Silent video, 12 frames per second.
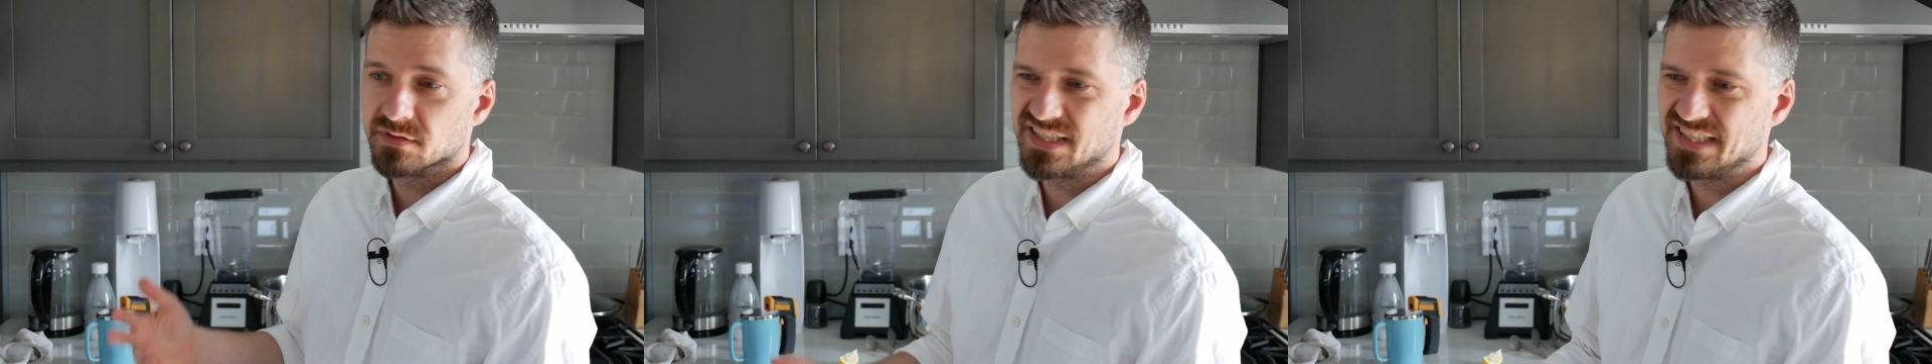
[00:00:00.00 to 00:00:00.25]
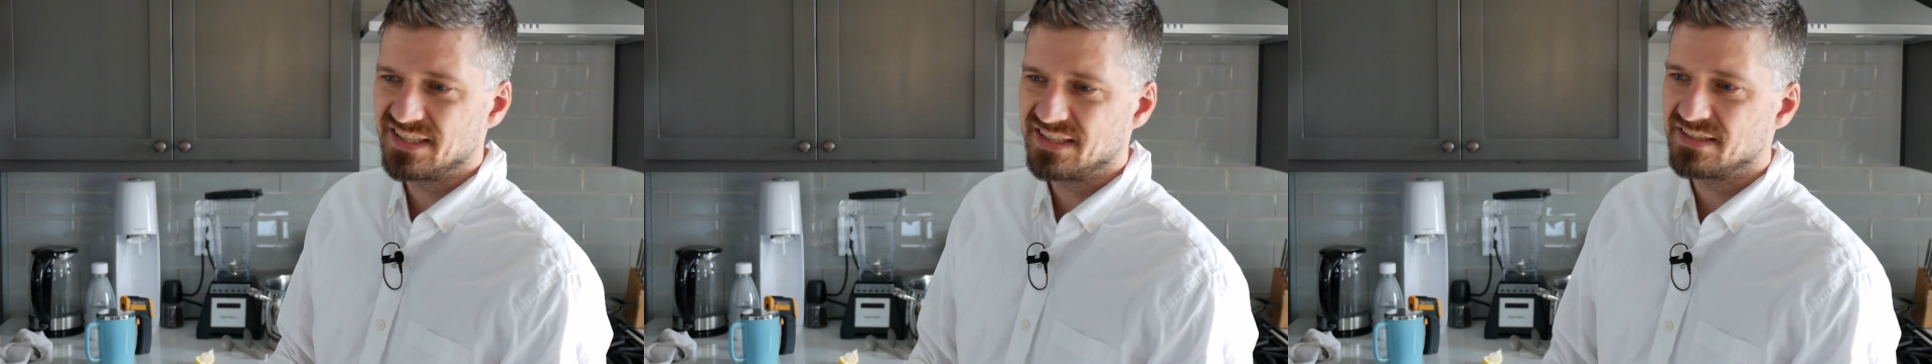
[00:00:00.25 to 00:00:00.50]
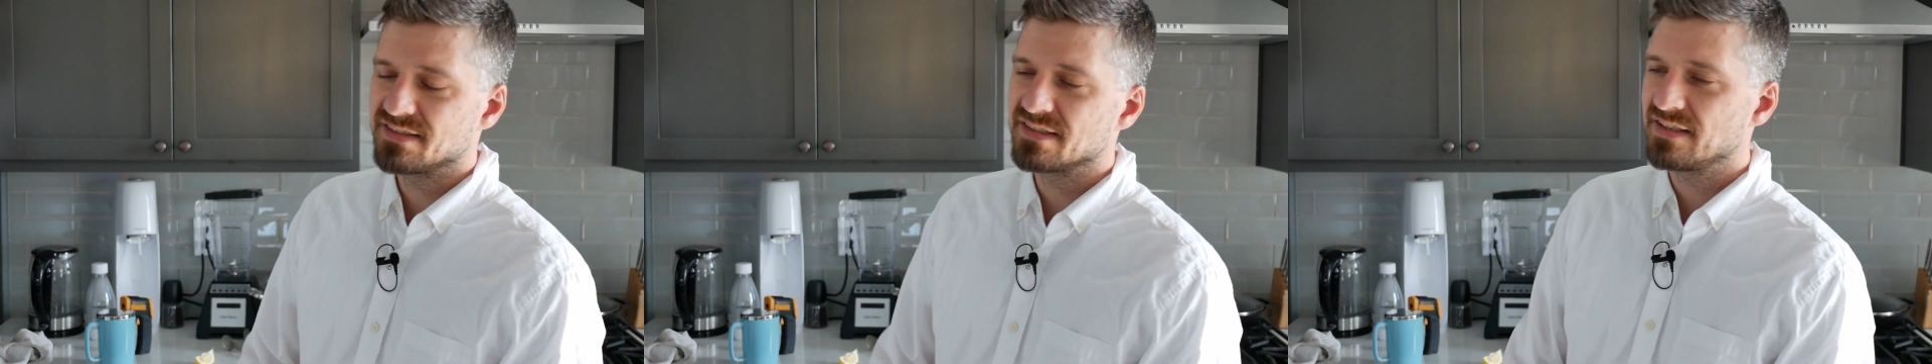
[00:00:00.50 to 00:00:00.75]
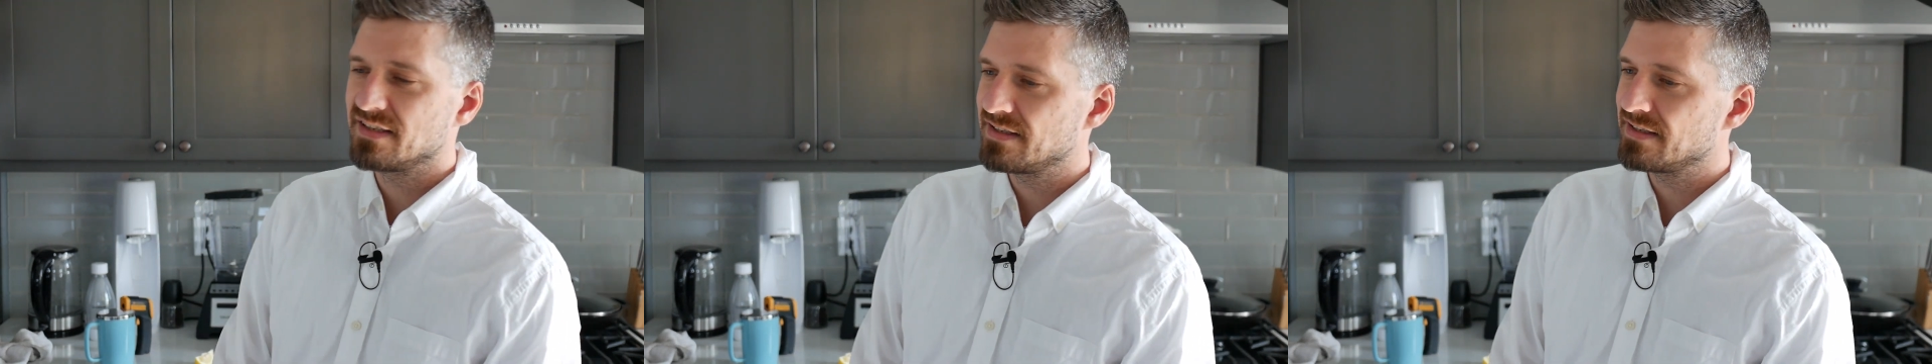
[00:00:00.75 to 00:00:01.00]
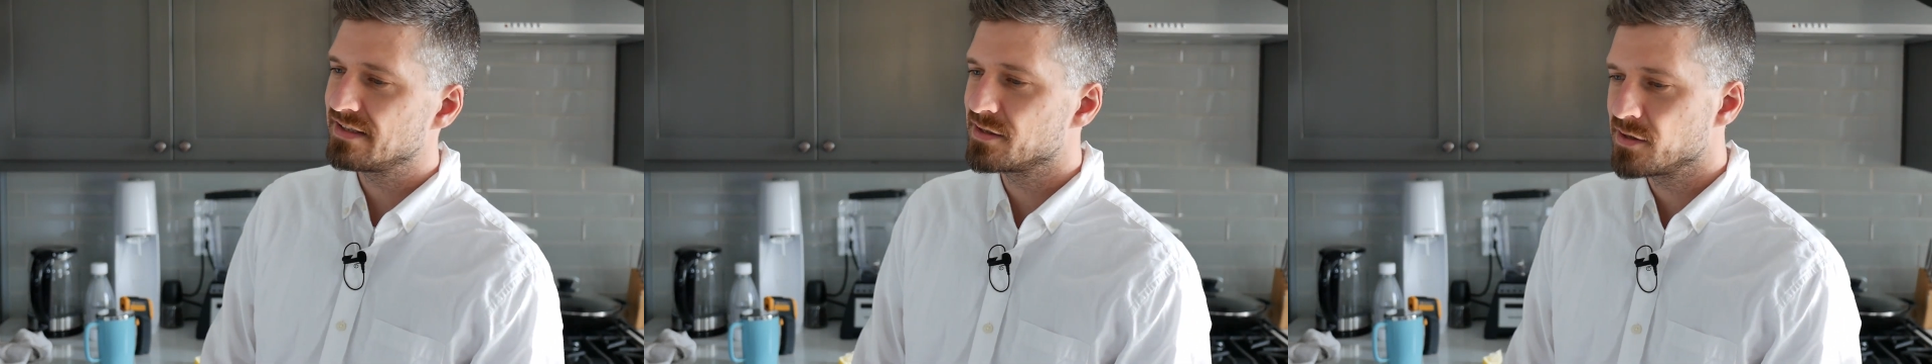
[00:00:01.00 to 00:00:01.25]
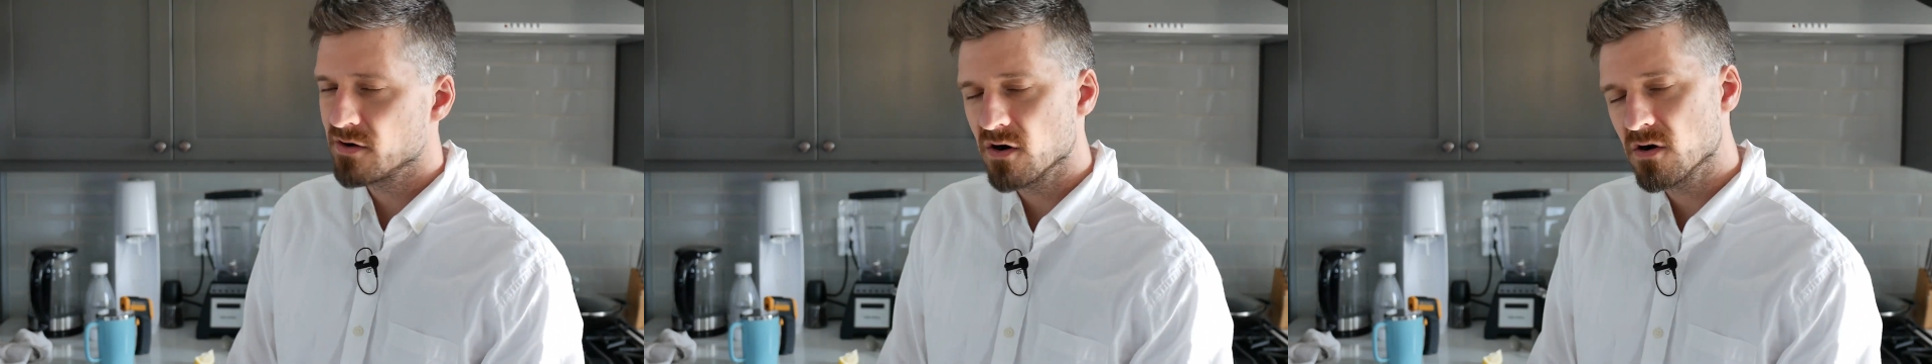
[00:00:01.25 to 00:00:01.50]

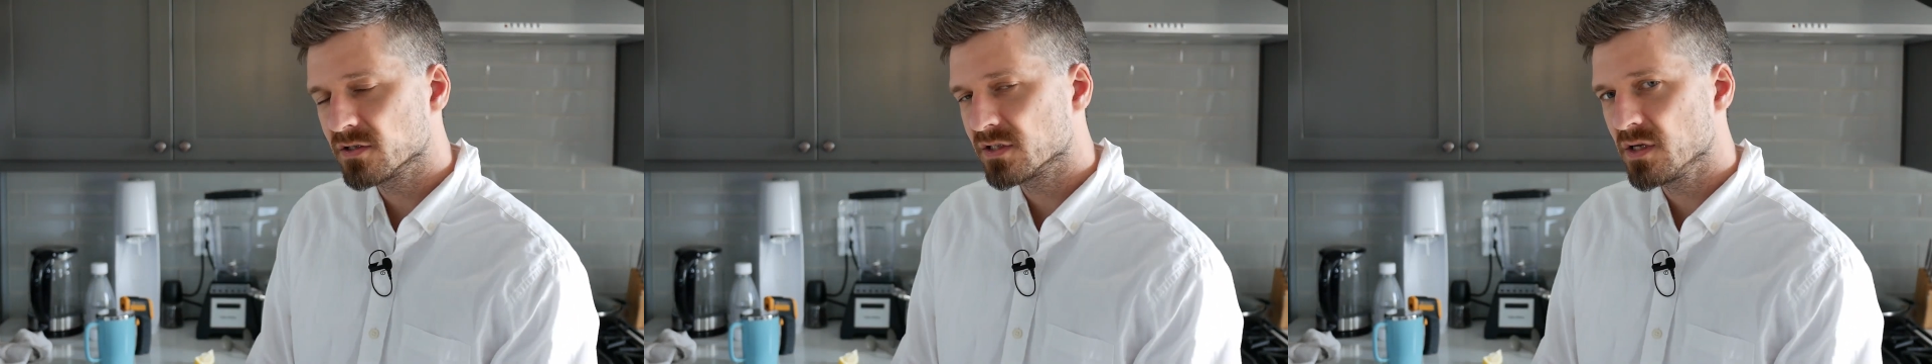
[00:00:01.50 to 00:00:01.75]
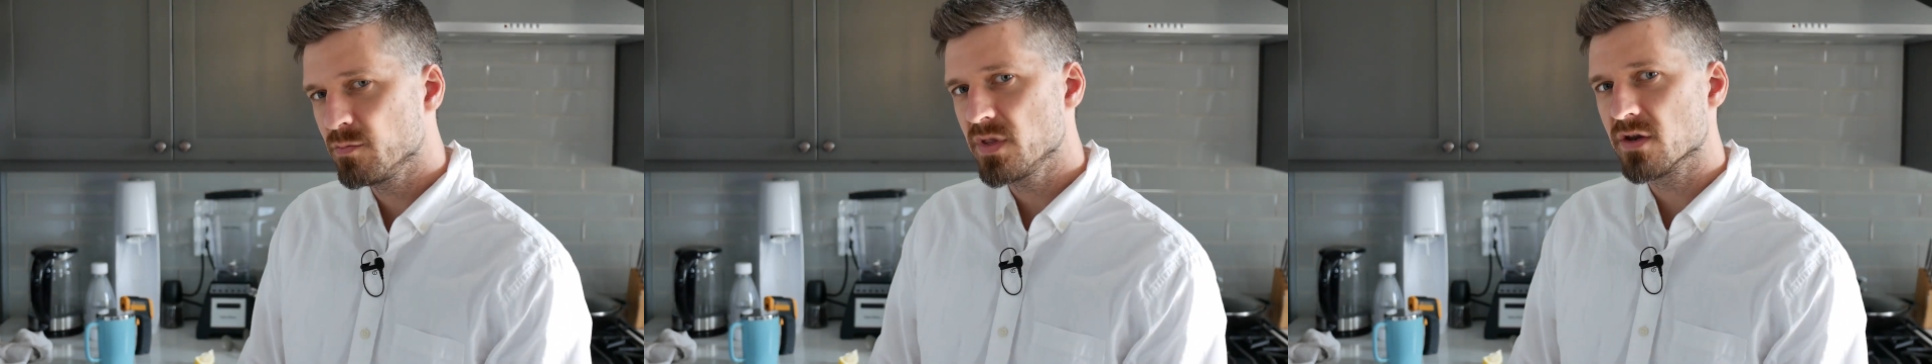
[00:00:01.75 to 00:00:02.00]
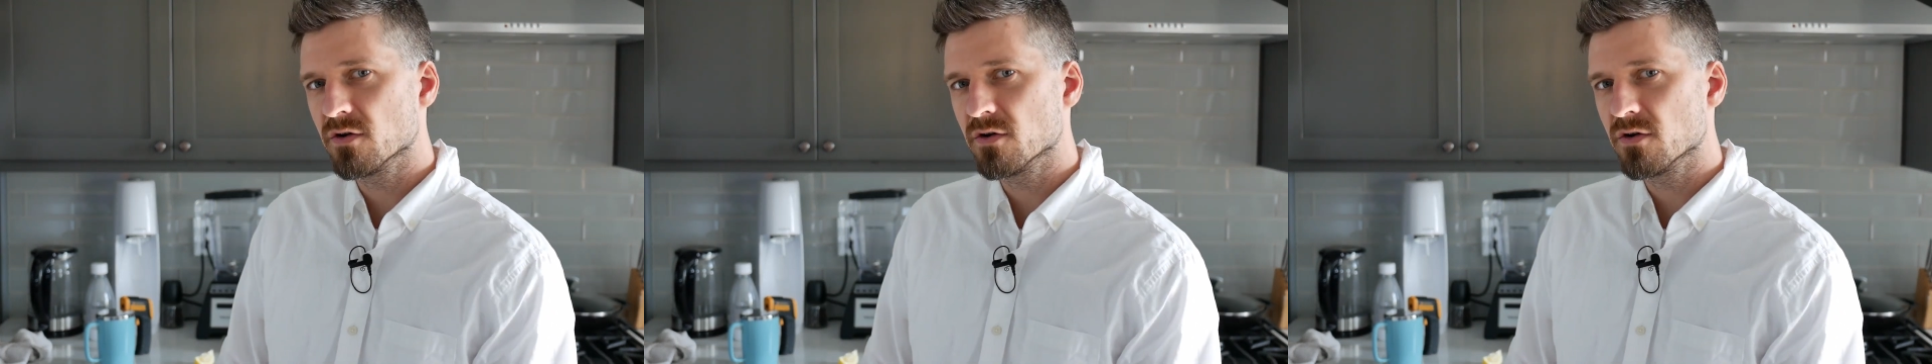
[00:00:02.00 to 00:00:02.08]
There are some that